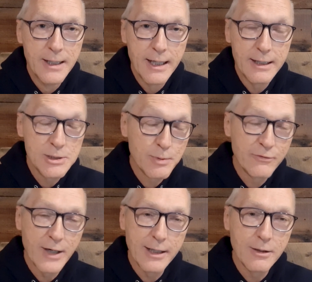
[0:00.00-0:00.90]
and has
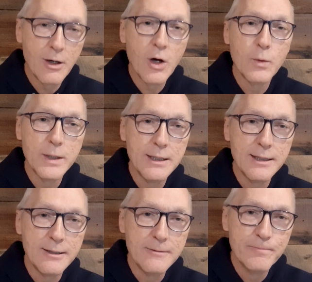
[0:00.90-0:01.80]
provided all we
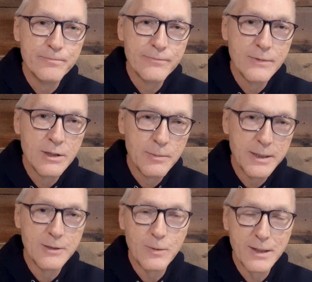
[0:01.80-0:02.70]
need to be in